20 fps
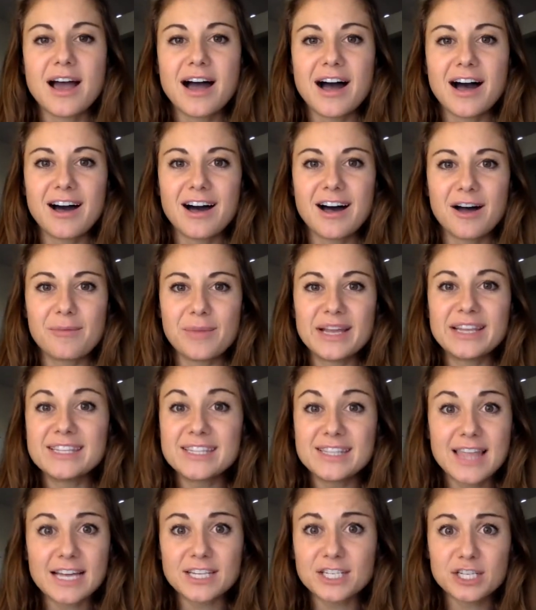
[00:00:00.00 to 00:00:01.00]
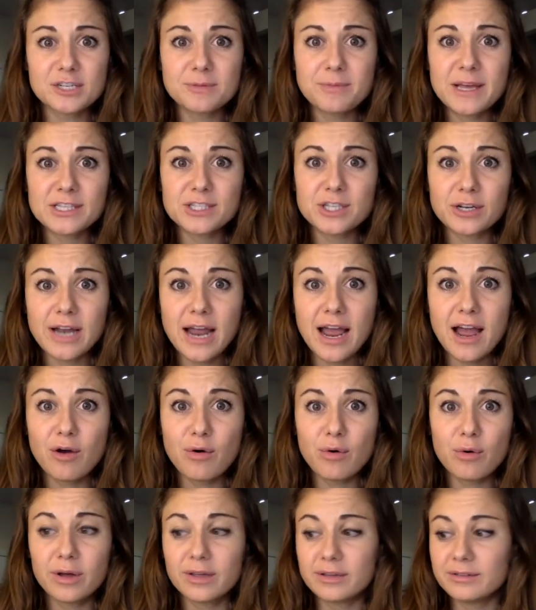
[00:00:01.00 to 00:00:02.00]
And that just depends on
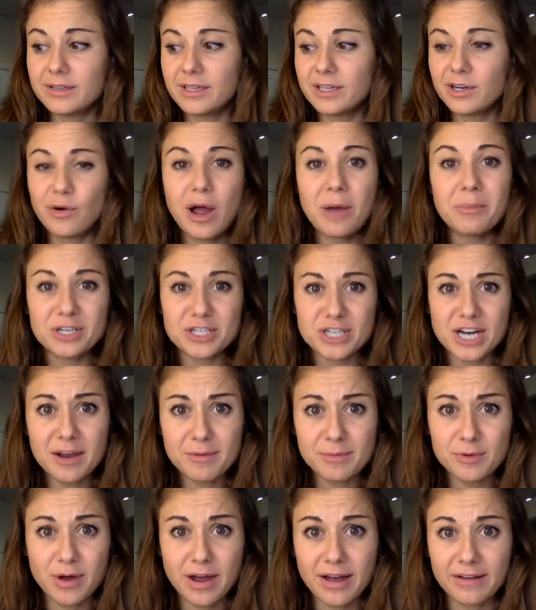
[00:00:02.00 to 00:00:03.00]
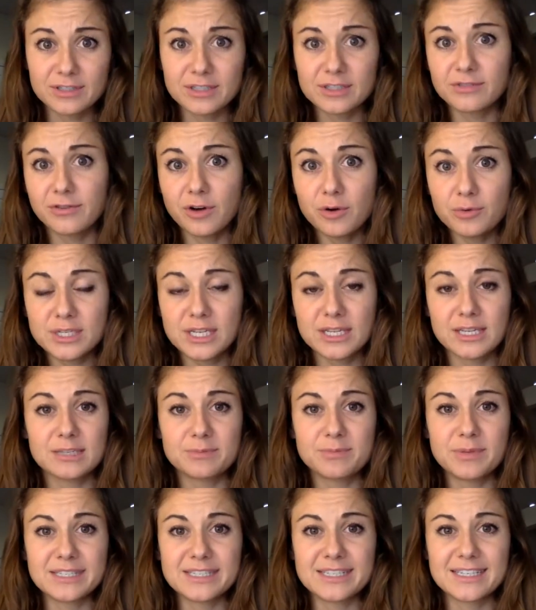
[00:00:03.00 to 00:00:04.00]
how much time you have to devote to this
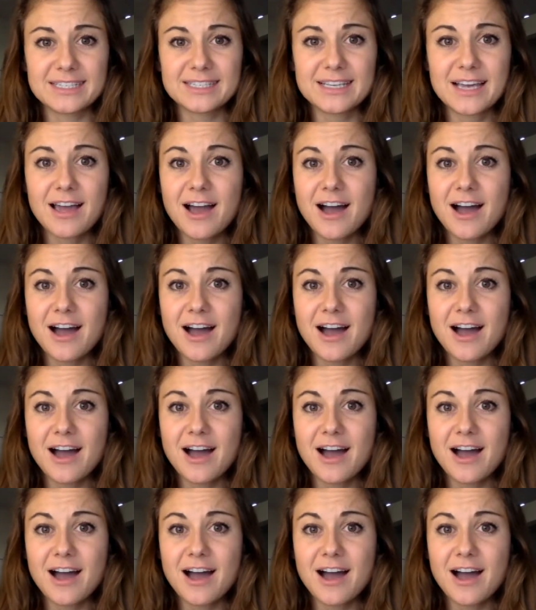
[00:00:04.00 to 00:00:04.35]
business.